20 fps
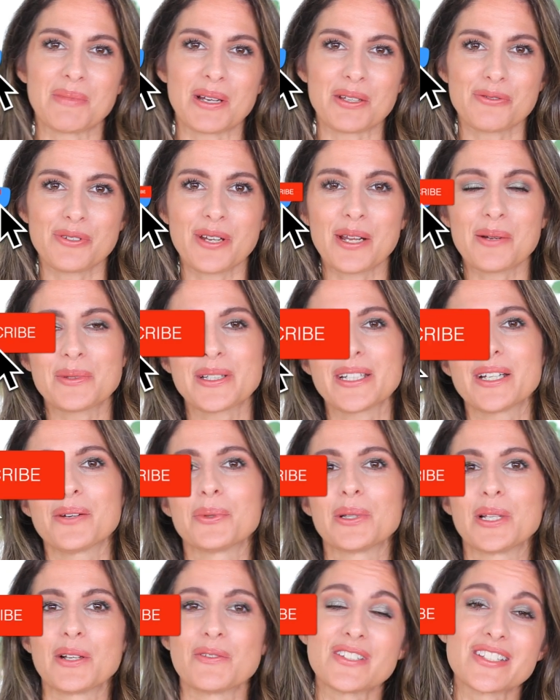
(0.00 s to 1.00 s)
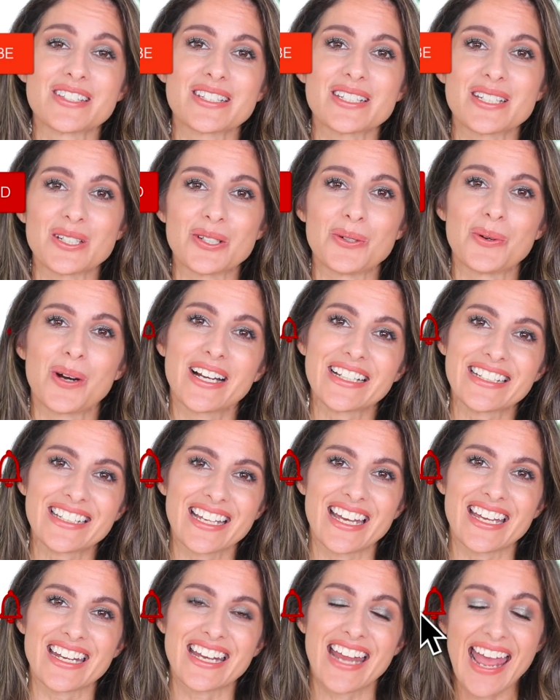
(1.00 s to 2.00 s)
my family. I would love to see you
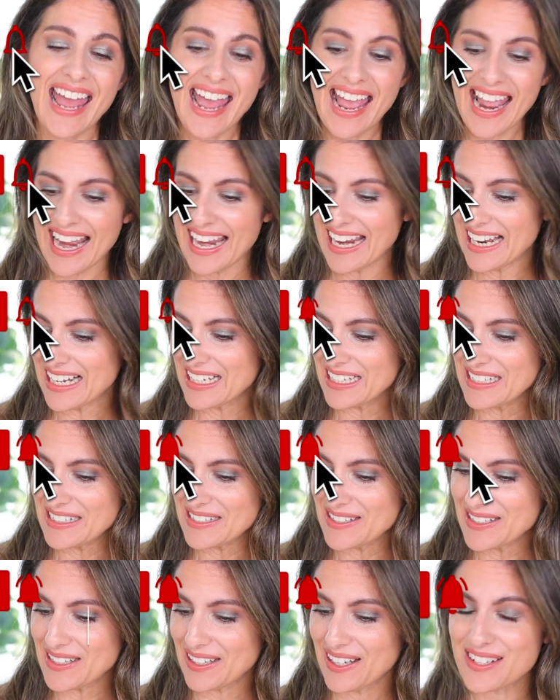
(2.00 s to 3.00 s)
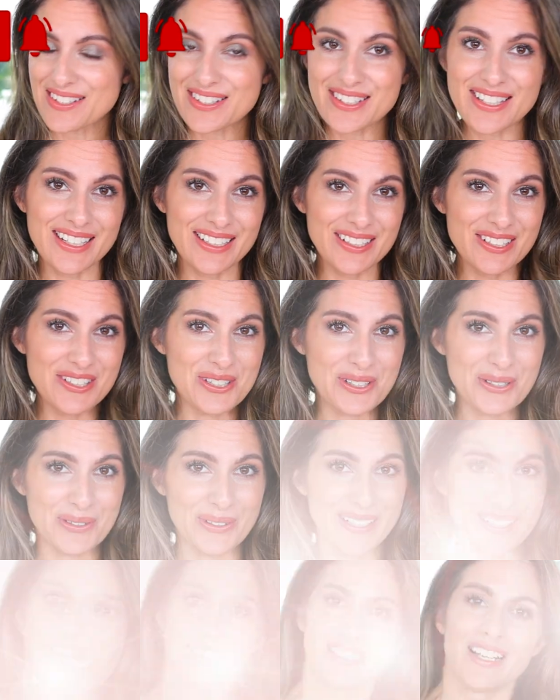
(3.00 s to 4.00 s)
again and let's get into
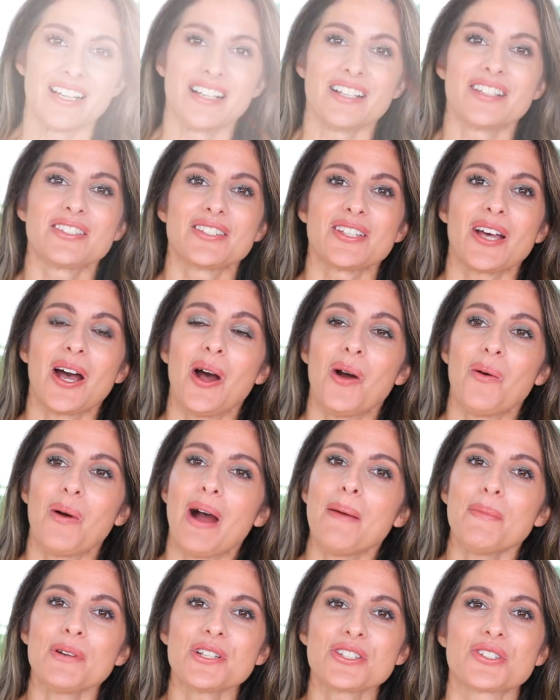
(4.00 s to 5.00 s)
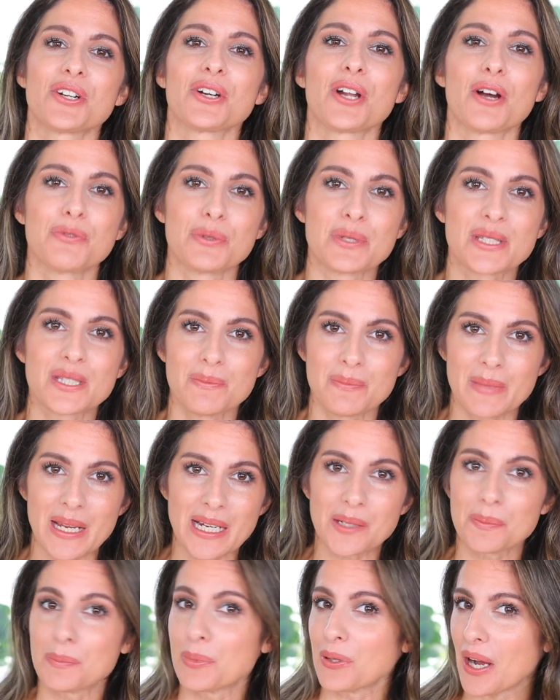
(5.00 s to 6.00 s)
it. So I'm gonna start off with some
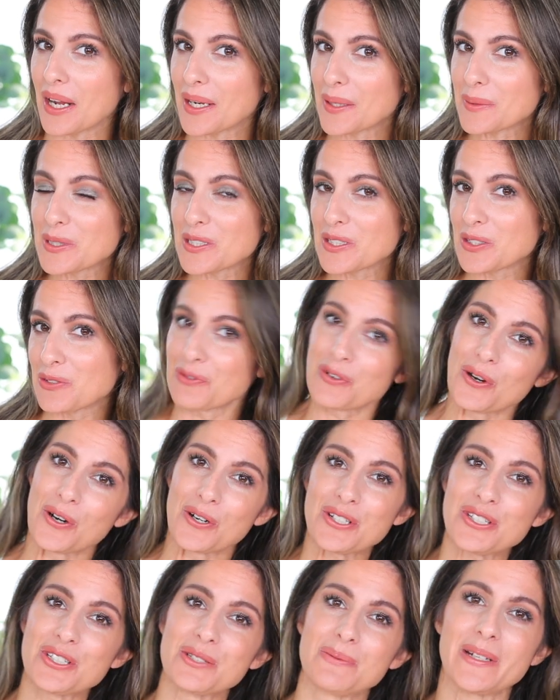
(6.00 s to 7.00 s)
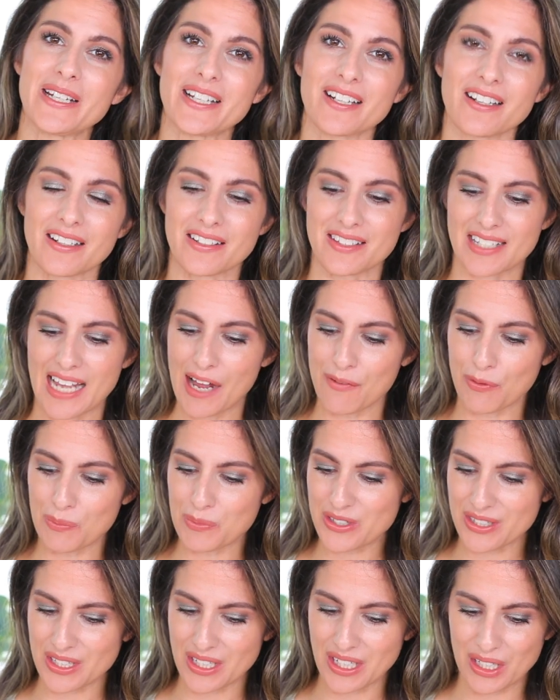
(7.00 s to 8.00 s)
makeup products first because I have them
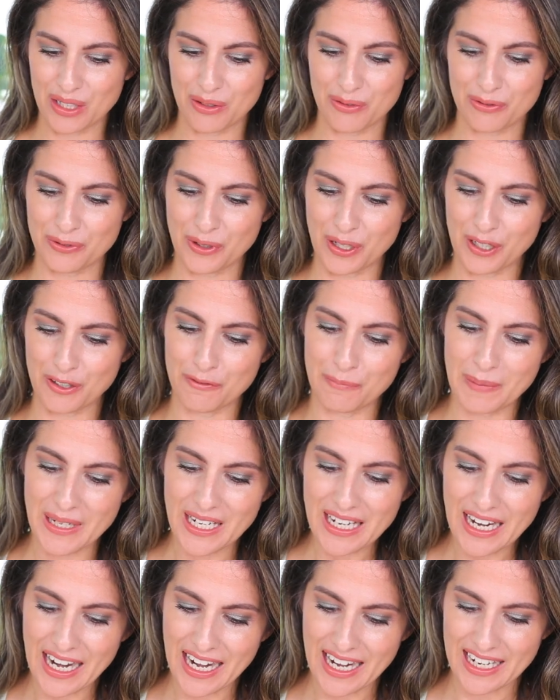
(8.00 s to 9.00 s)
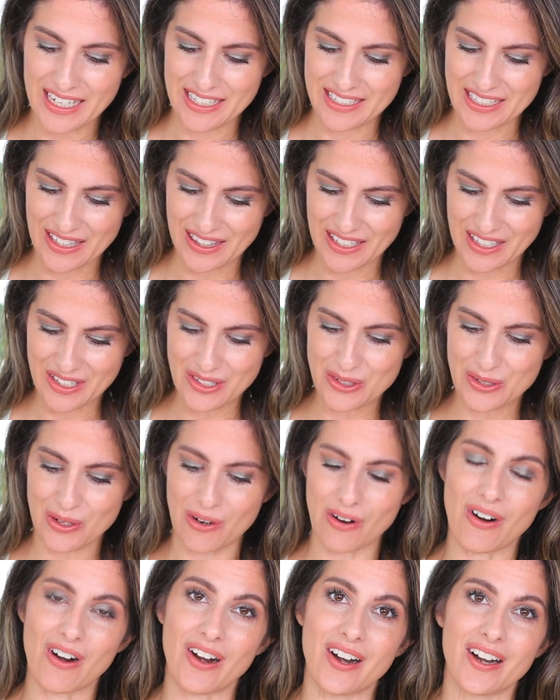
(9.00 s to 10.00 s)
sitting in front of me and these
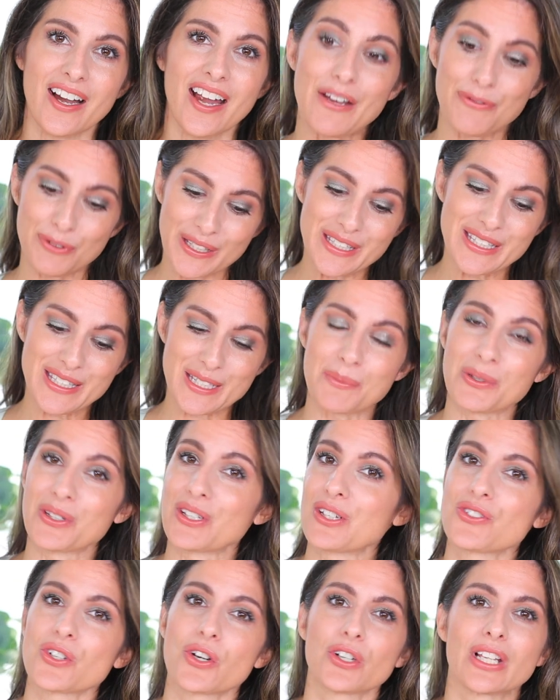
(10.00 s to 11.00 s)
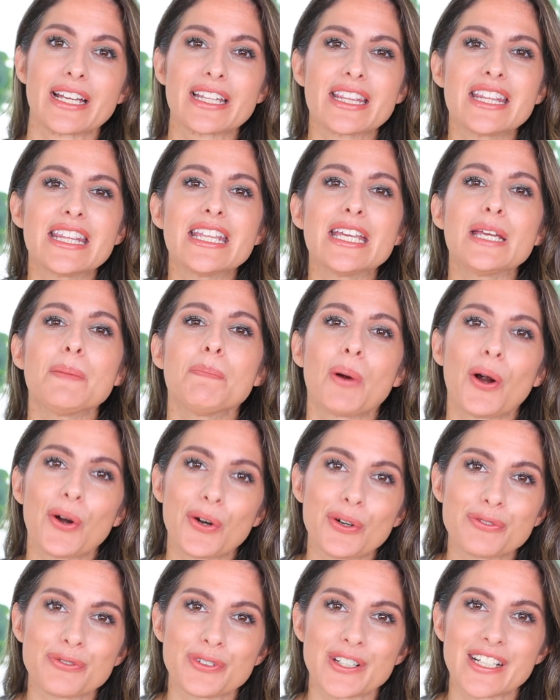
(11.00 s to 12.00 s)
are, I feel like some of these are like the
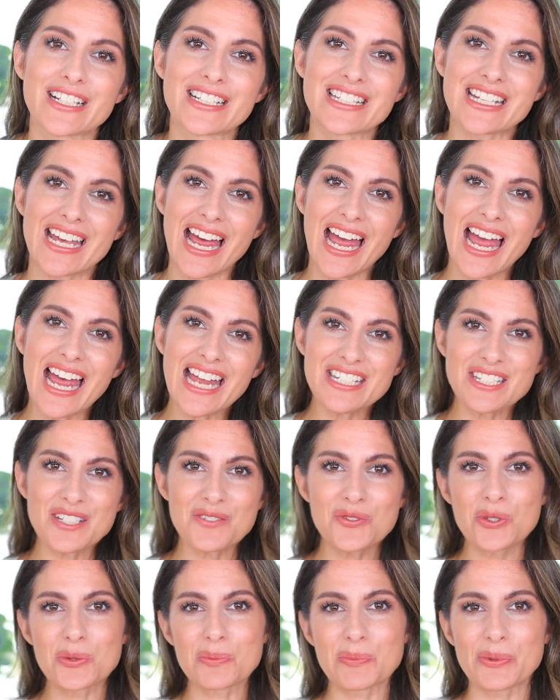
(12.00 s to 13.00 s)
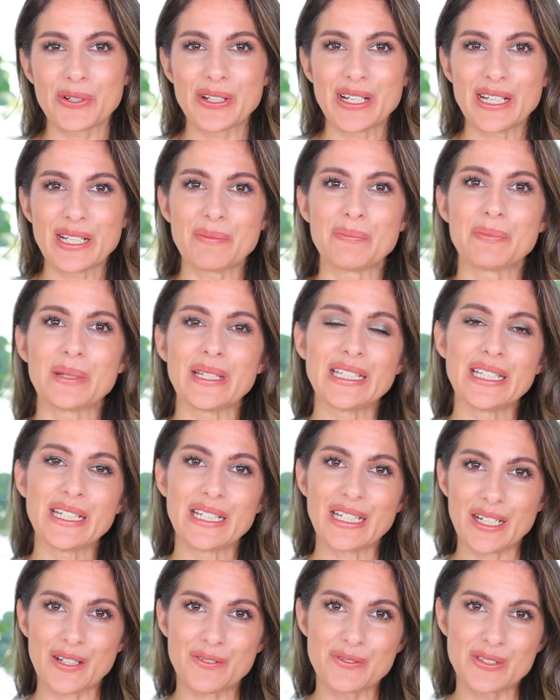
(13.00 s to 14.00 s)
perfect end of spring,
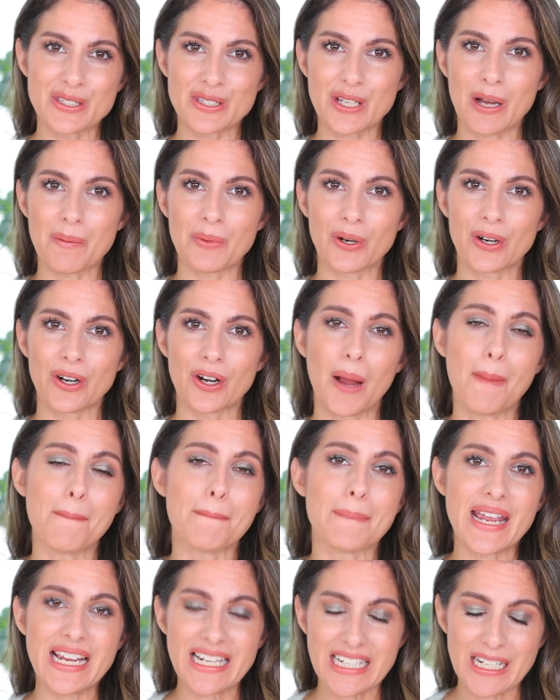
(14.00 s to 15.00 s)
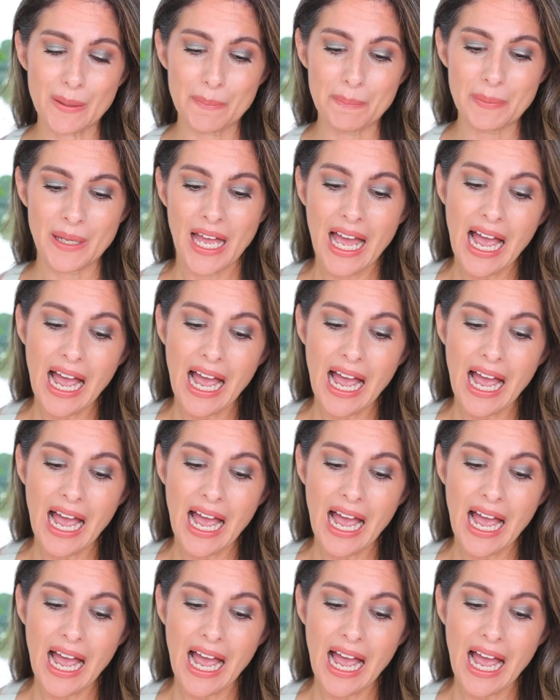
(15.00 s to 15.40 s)
beginning of summer makeup